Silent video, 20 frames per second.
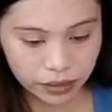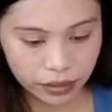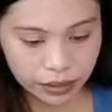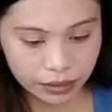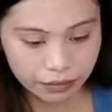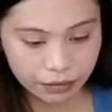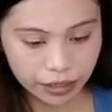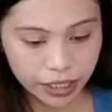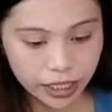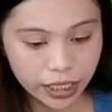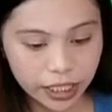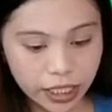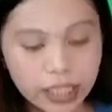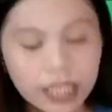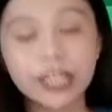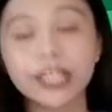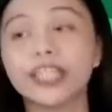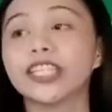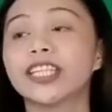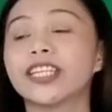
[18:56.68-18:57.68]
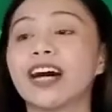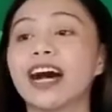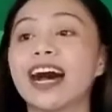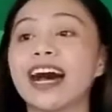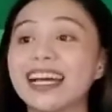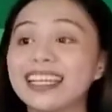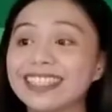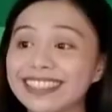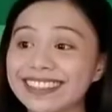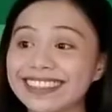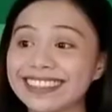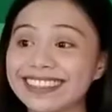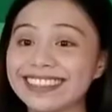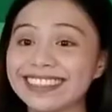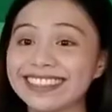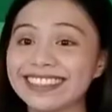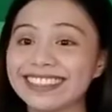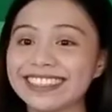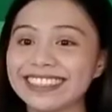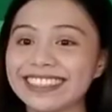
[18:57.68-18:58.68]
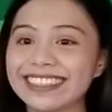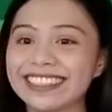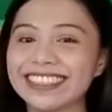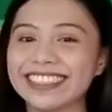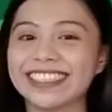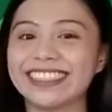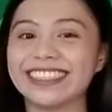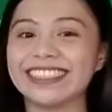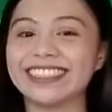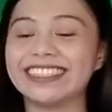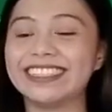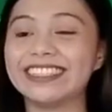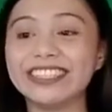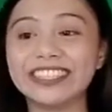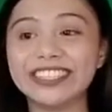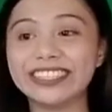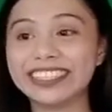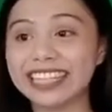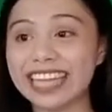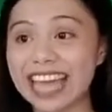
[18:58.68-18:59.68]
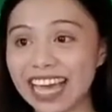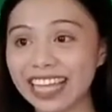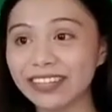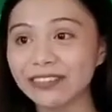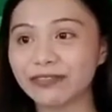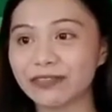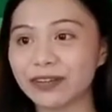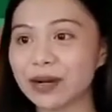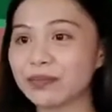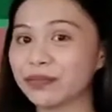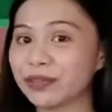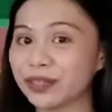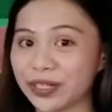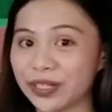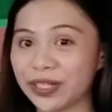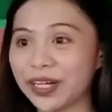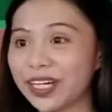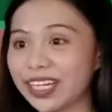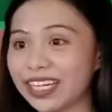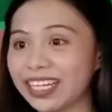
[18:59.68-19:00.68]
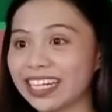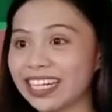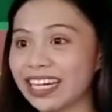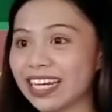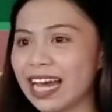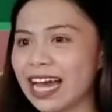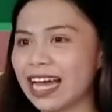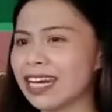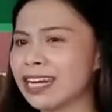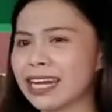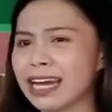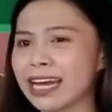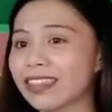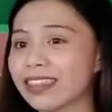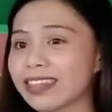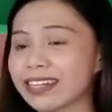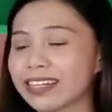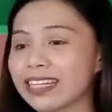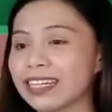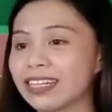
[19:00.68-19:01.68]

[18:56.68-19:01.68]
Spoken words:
Okay, very good. Are you done? Do you get from her another